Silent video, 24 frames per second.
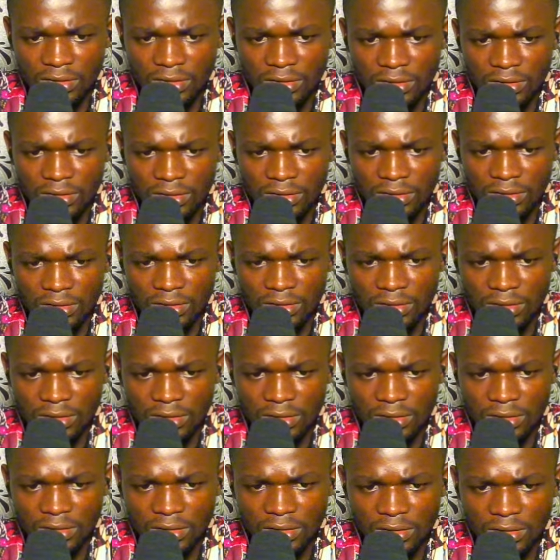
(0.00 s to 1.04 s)
And opponent
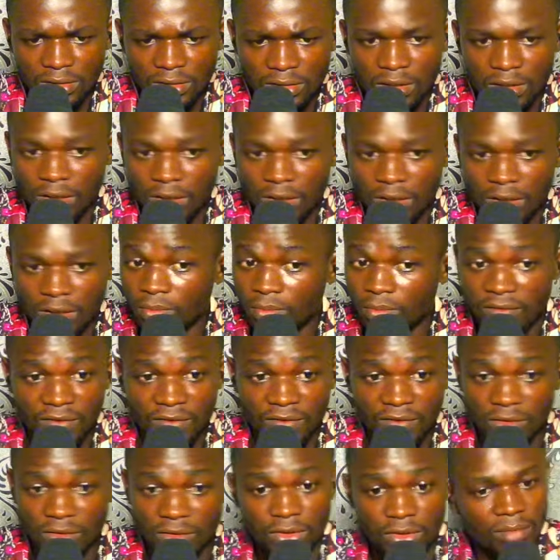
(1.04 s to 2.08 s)
found the resign button.
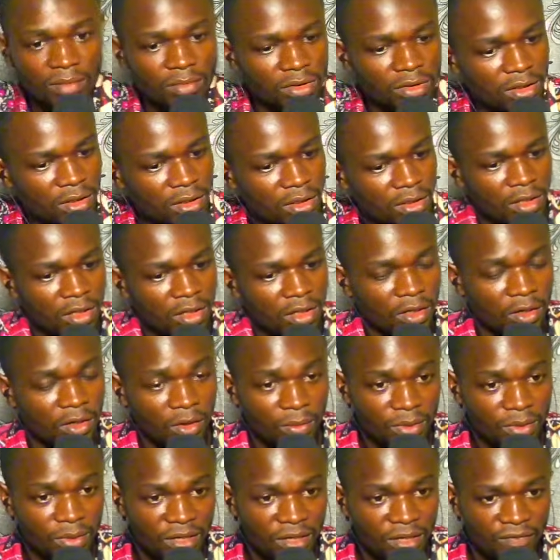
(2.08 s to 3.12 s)
Opponent
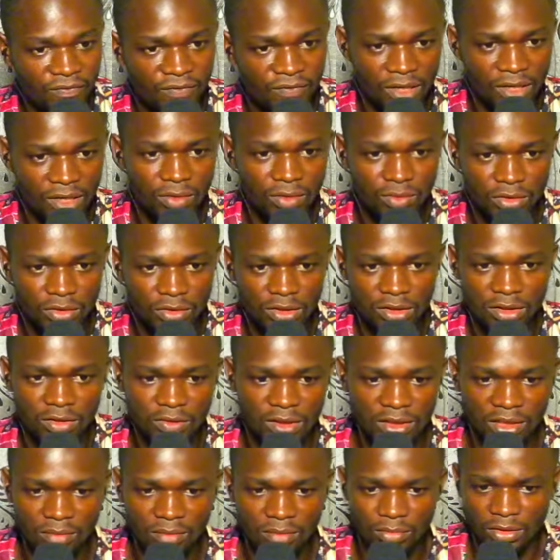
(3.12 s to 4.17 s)
found the resign
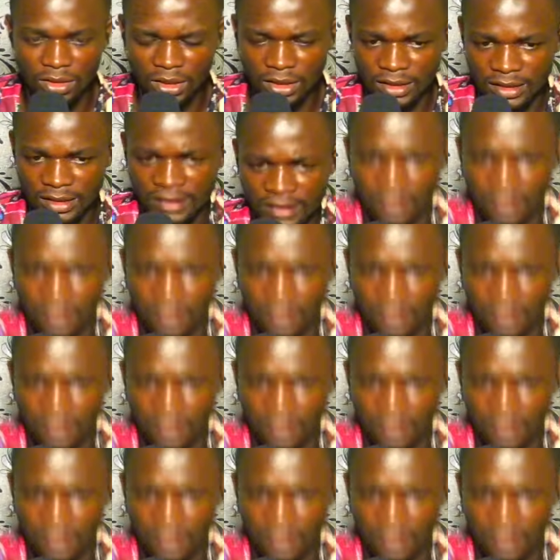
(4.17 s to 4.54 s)
button.